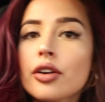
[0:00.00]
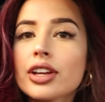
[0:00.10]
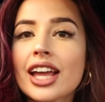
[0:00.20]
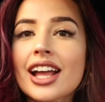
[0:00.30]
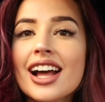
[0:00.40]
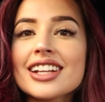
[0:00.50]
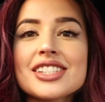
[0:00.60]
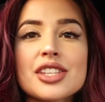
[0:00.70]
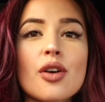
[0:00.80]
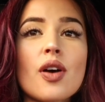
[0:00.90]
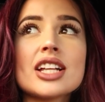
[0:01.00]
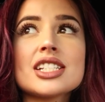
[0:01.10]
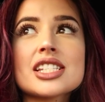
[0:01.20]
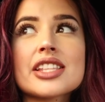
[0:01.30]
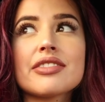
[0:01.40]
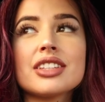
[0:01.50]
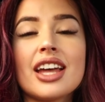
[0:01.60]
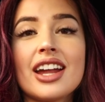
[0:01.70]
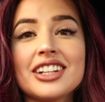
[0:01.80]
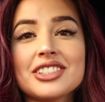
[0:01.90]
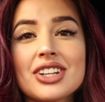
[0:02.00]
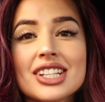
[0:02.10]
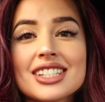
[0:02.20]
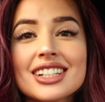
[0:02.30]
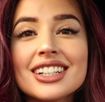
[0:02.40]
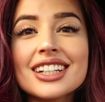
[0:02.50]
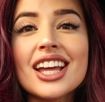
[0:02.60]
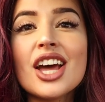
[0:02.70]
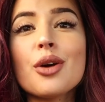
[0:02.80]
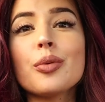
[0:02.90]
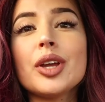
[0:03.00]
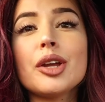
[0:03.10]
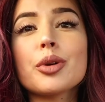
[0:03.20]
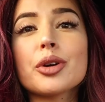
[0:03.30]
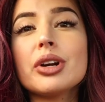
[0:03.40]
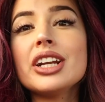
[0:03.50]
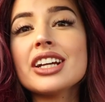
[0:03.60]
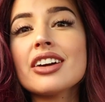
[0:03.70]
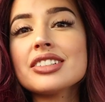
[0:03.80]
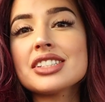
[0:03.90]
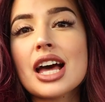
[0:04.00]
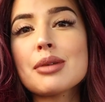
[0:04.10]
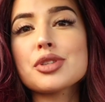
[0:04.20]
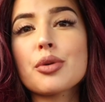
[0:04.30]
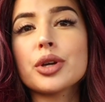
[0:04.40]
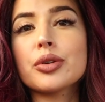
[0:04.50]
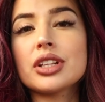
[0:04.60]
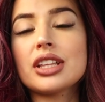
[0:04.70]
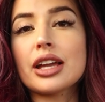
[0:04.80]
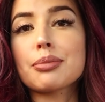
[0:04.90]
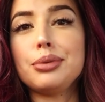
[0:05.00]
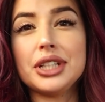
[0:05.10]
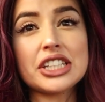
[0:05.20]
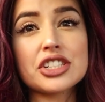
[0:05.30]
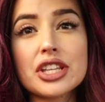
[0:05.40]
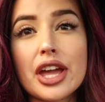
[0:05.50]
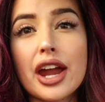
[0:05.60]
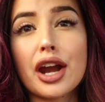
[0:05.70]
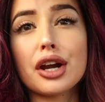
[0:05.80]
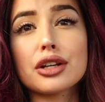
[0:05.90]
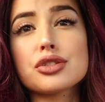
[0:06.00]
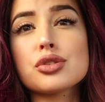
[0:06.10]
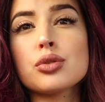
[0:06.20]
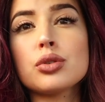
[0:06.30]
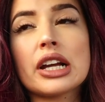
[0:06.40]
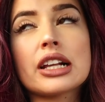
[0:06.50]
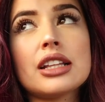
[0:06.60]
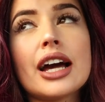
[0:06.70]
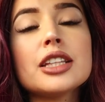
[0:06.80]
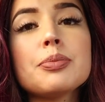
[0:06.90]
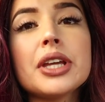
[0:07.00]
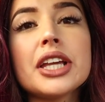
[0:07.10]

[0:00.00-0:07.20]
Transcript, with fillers: Okay guys, so I just left the hairdresser. We were running out of time, so we couldn't like bleach the hair to like a light